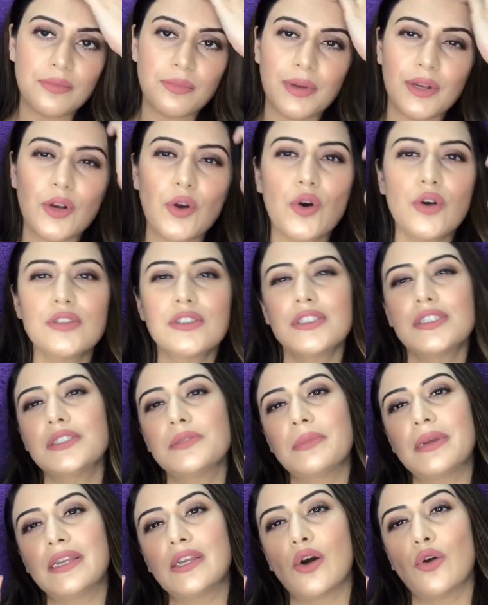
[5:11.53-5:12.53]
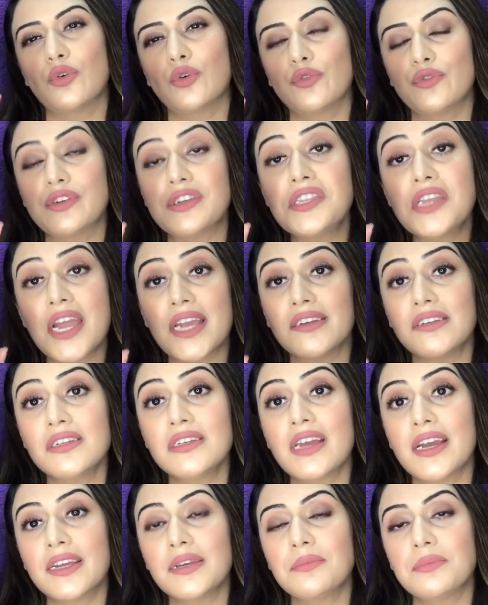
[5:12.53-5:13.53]
Because it is made out of
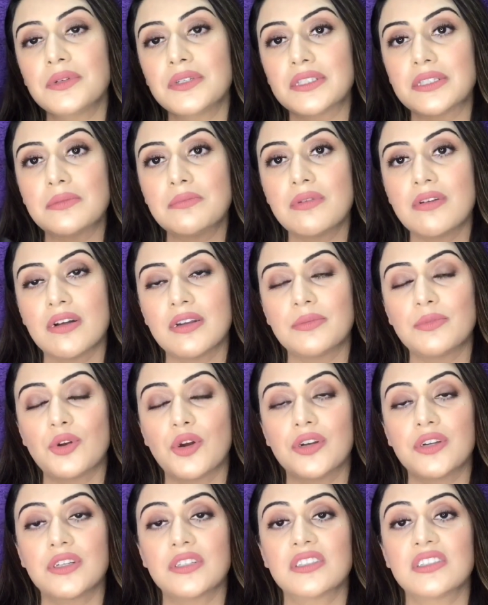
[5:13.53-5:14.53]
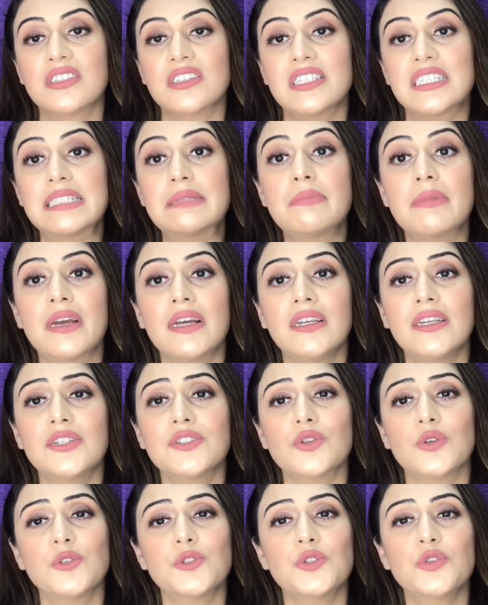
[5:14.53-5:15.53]
99% plant products, the smell
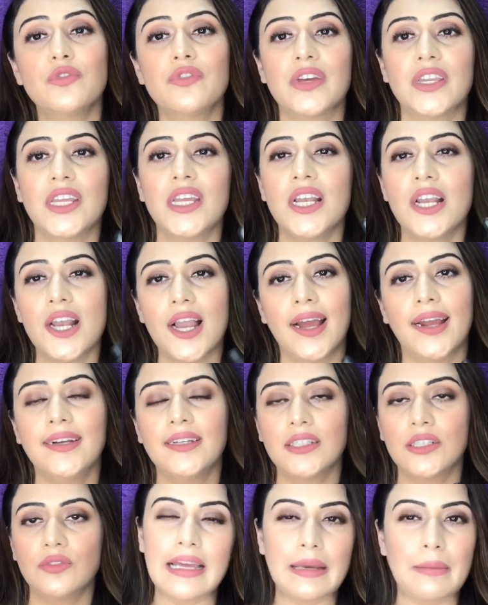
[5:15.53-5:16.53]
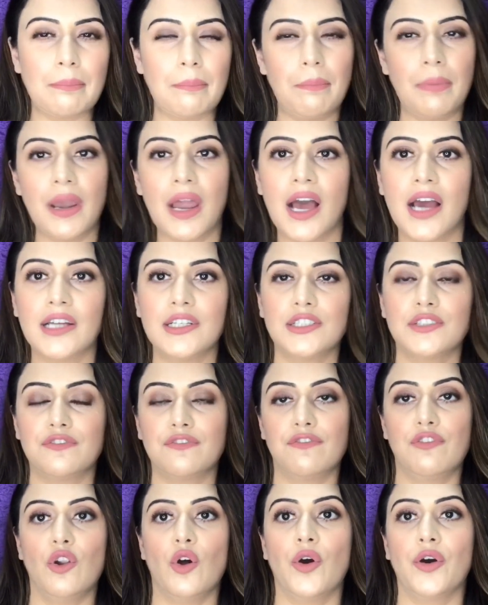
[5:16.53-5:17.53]
is also very light and like plant
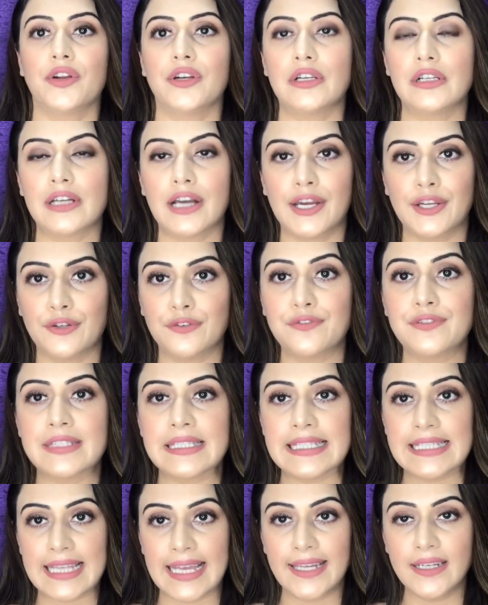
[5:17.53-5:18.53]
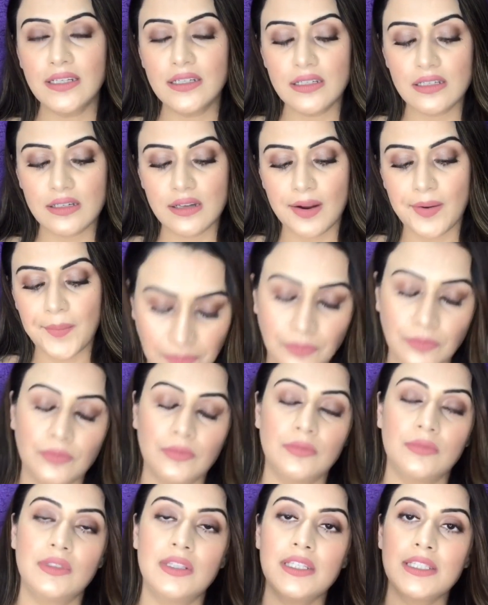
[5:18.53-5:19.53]
floral kind of scent
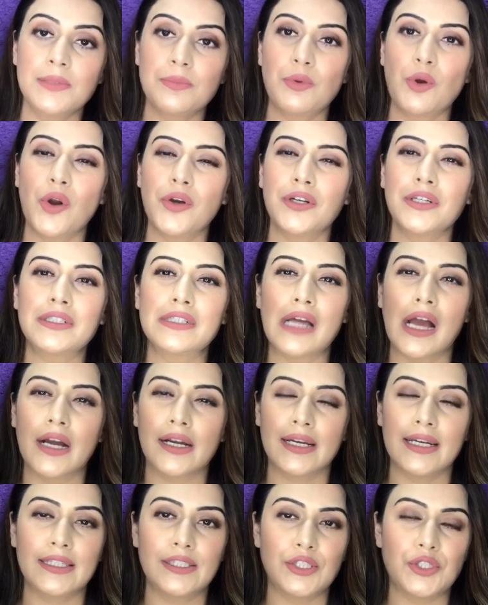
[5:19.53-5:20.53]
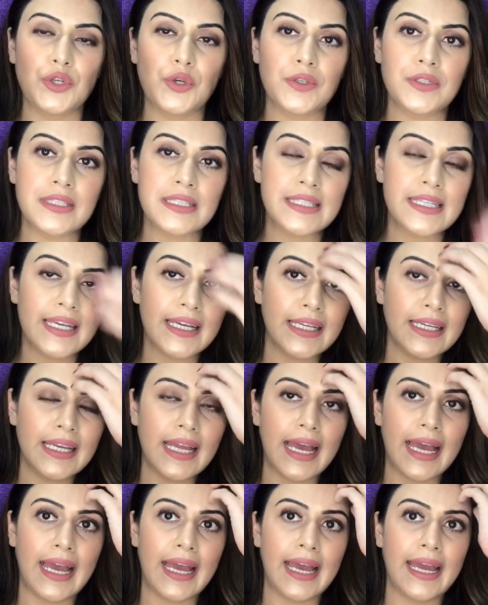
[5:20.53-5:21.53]
this product targets your
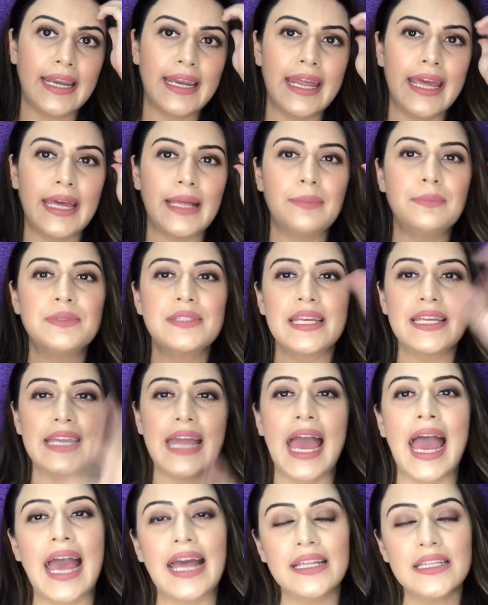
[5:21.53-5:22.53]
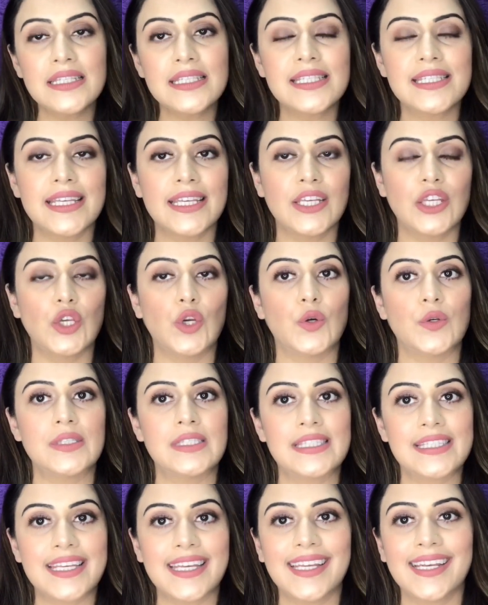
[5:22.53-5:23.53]
skin and helps enhancing your
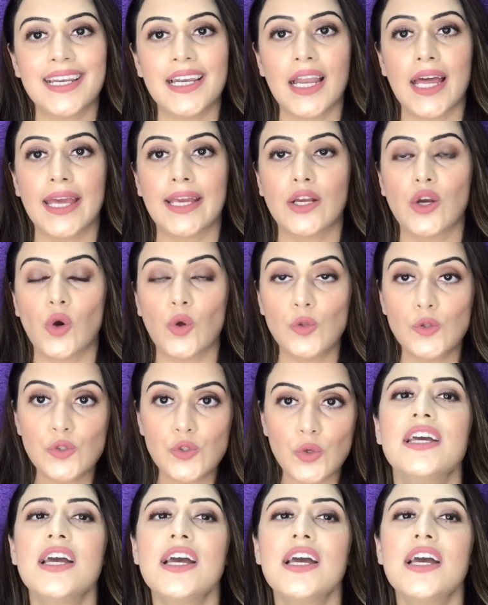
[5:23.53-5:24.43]
skin like also